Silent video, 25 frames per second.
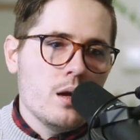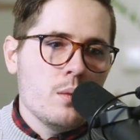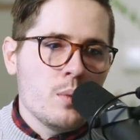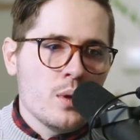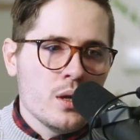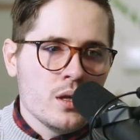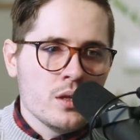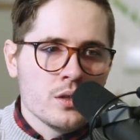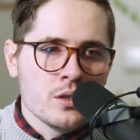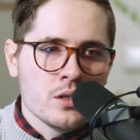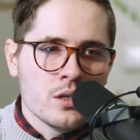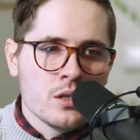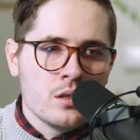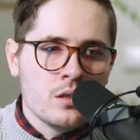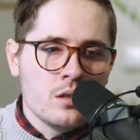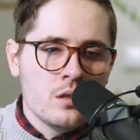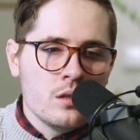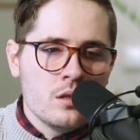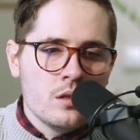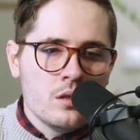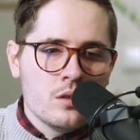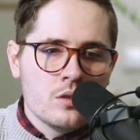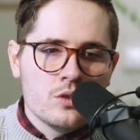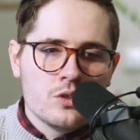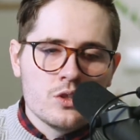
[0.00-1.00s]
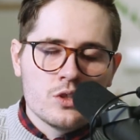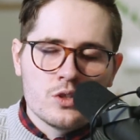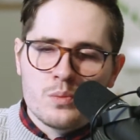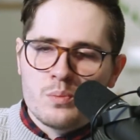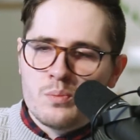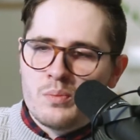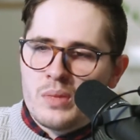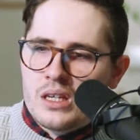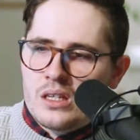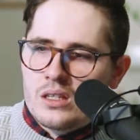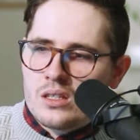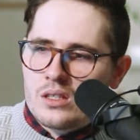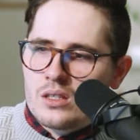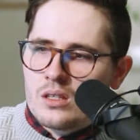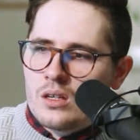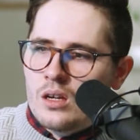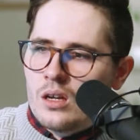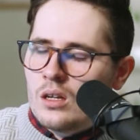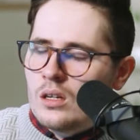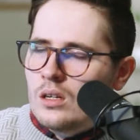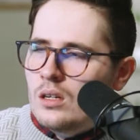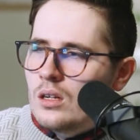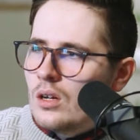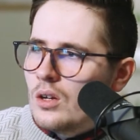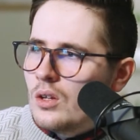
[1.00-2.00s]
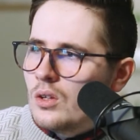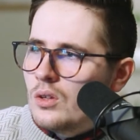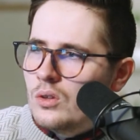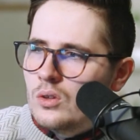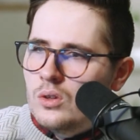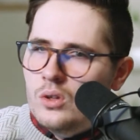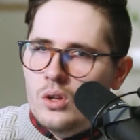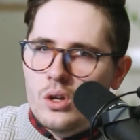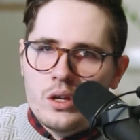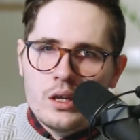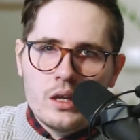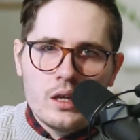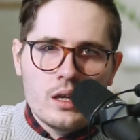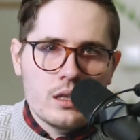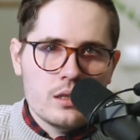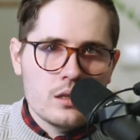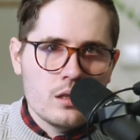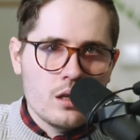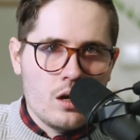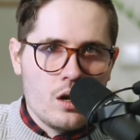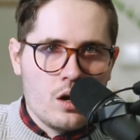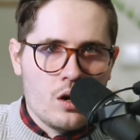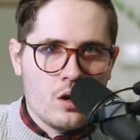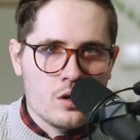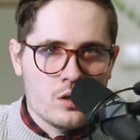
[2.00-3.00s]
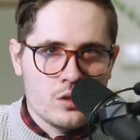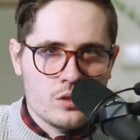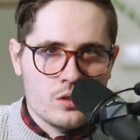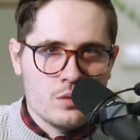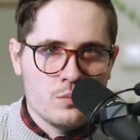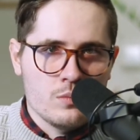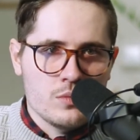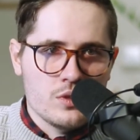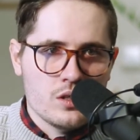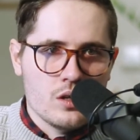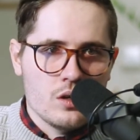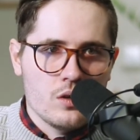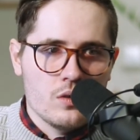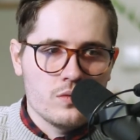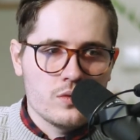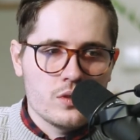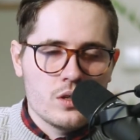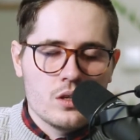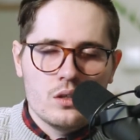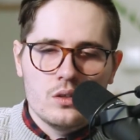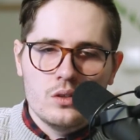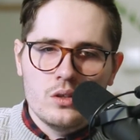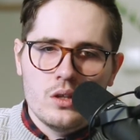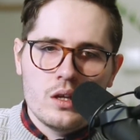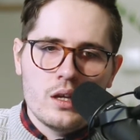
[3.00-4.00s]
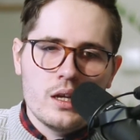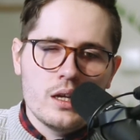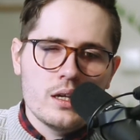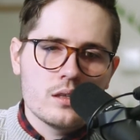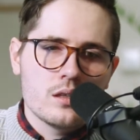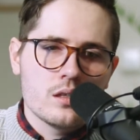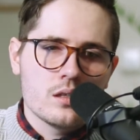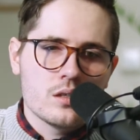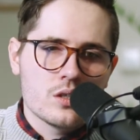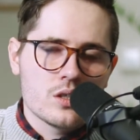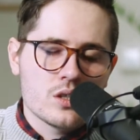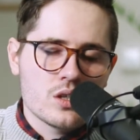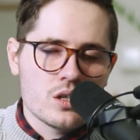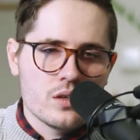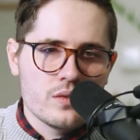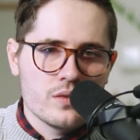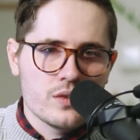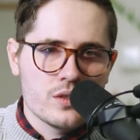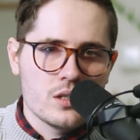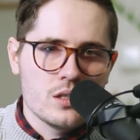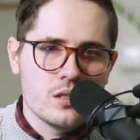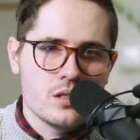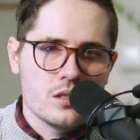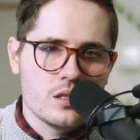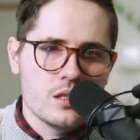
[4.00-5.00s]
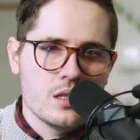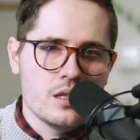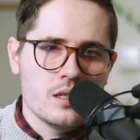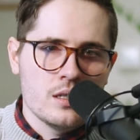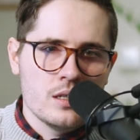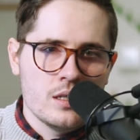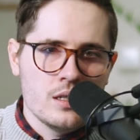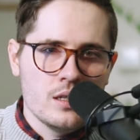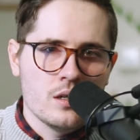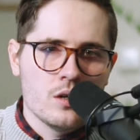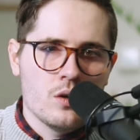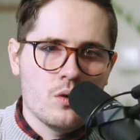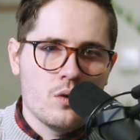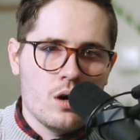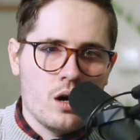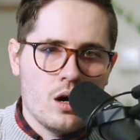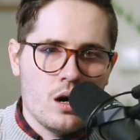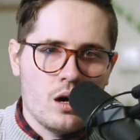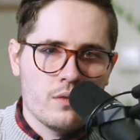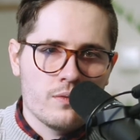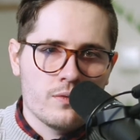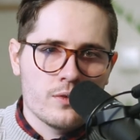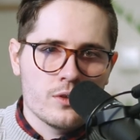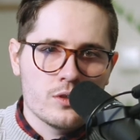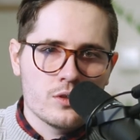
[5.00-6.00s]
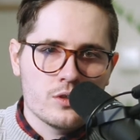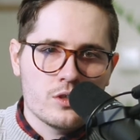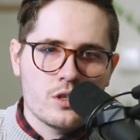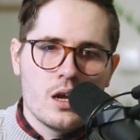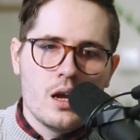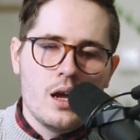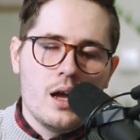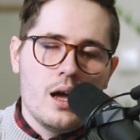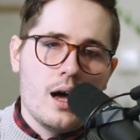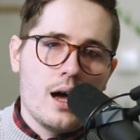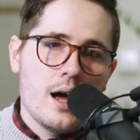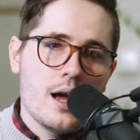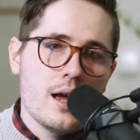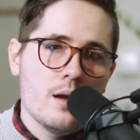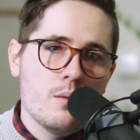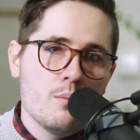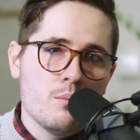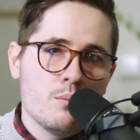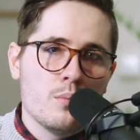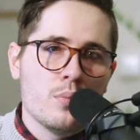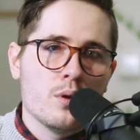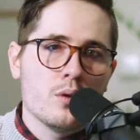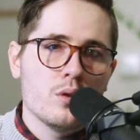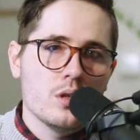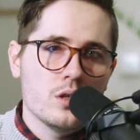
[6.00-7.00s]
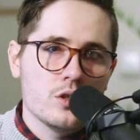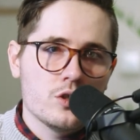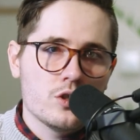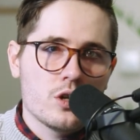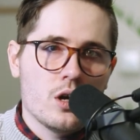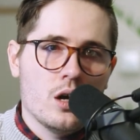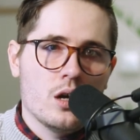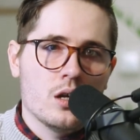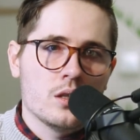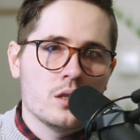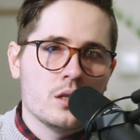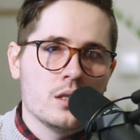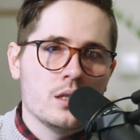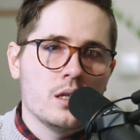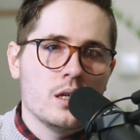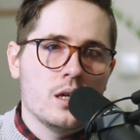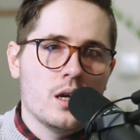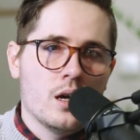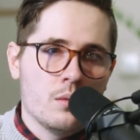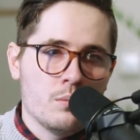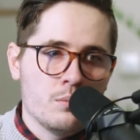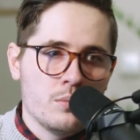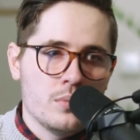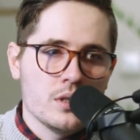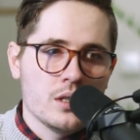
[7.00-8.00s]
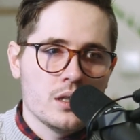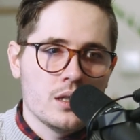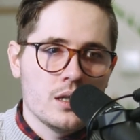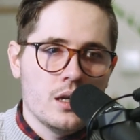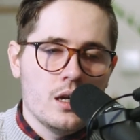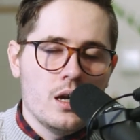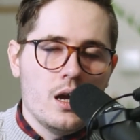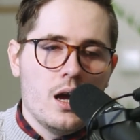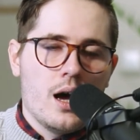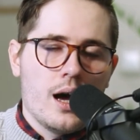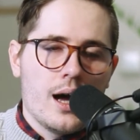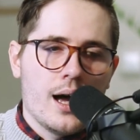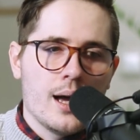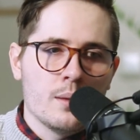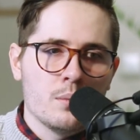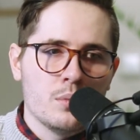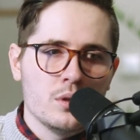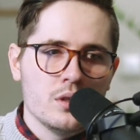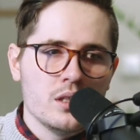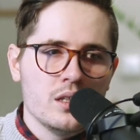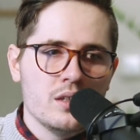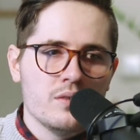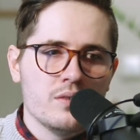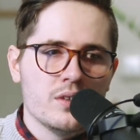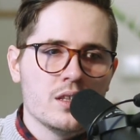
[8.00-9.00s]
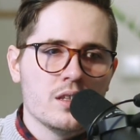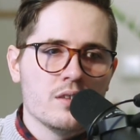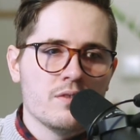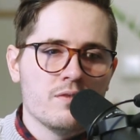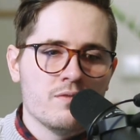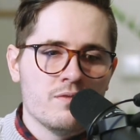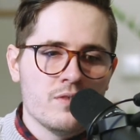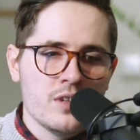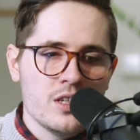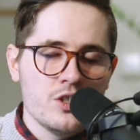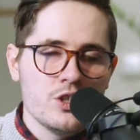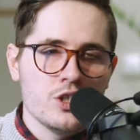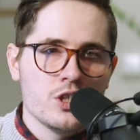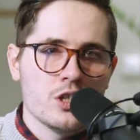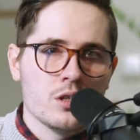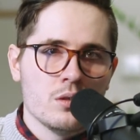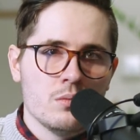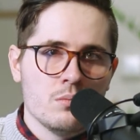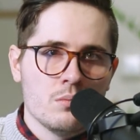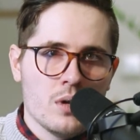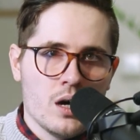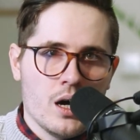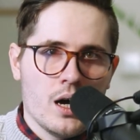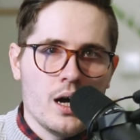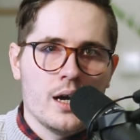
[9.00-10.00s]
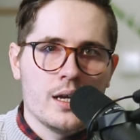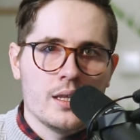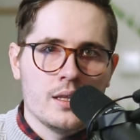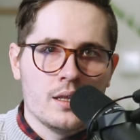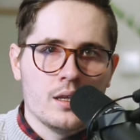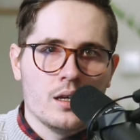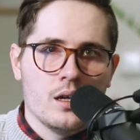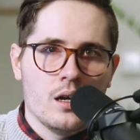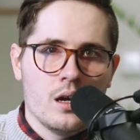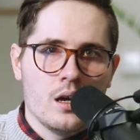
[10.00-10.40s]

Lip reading: opinion, just based on looking at the cars themselves, looking at the services that NIO offers, I am bullish on the company. I believe in the vision behind the